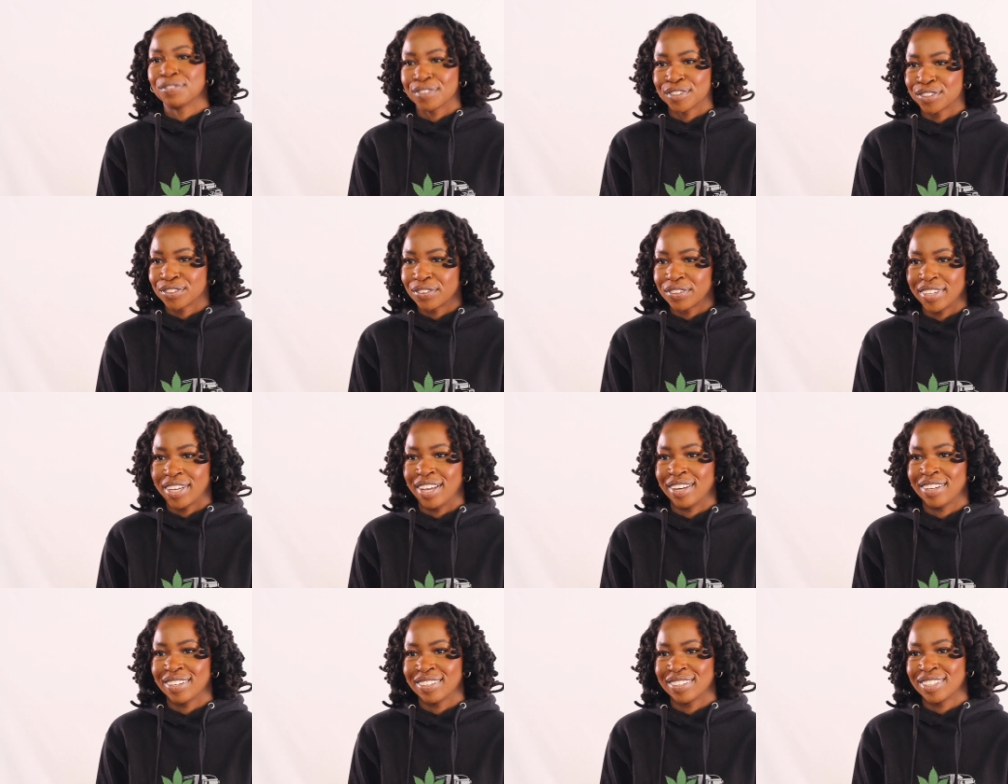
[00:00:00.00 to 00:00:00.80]
first
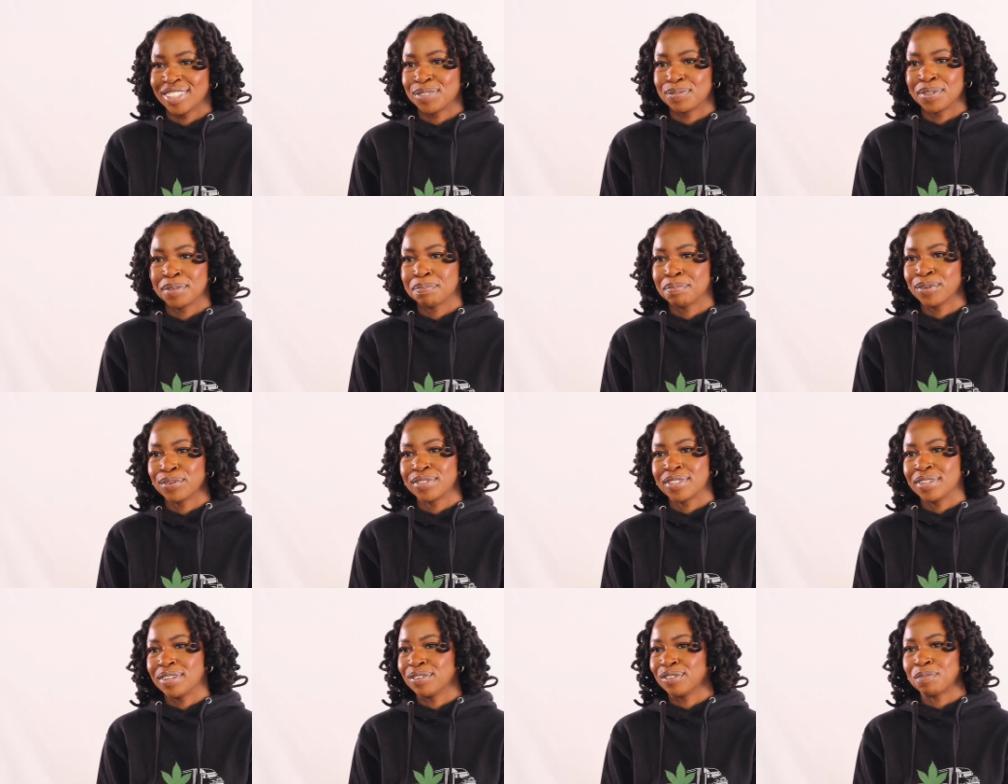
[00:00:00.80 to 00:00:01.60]
created, this is what
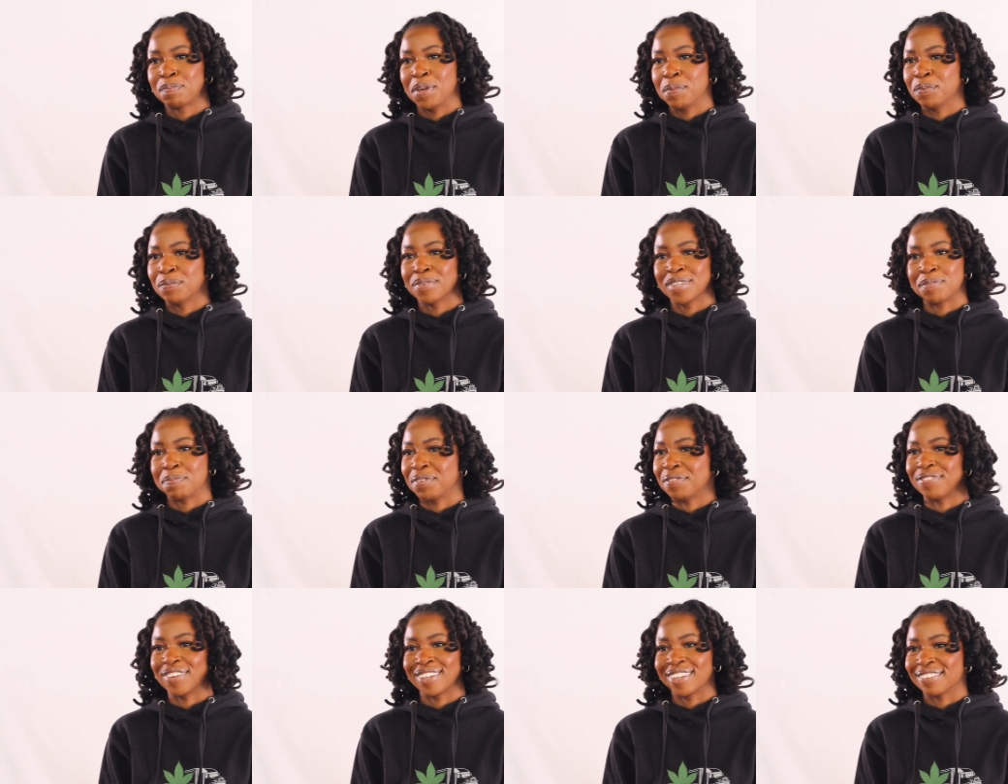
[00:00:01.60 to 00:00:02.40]
most of those people must be
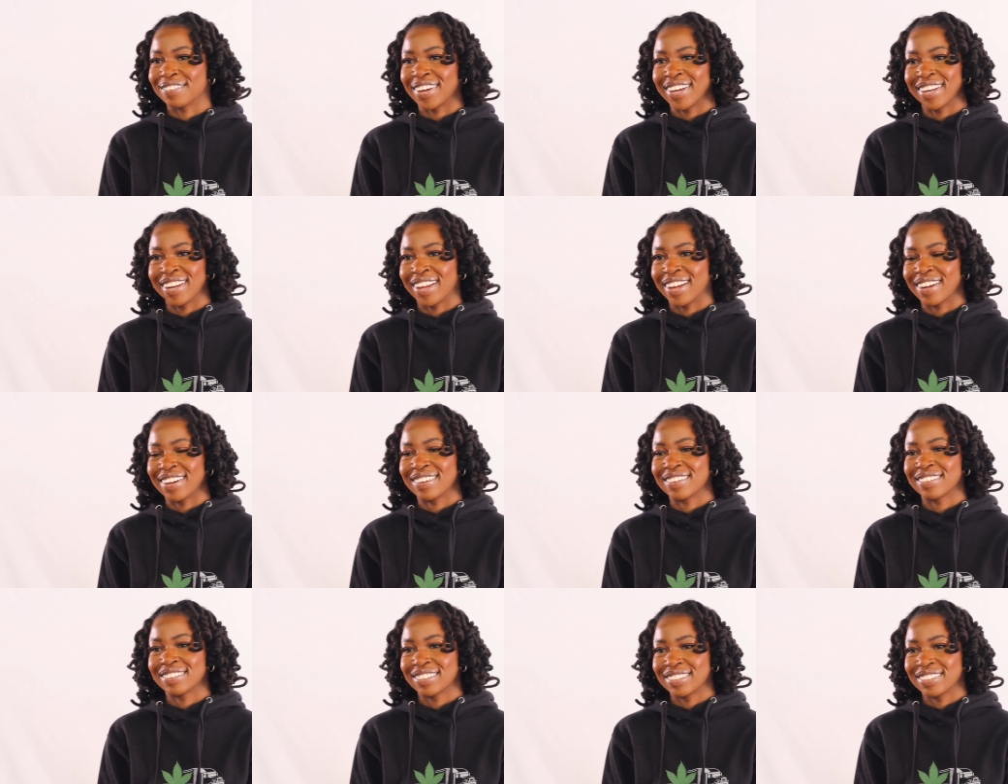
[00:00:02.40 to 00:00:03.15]
feeling right now,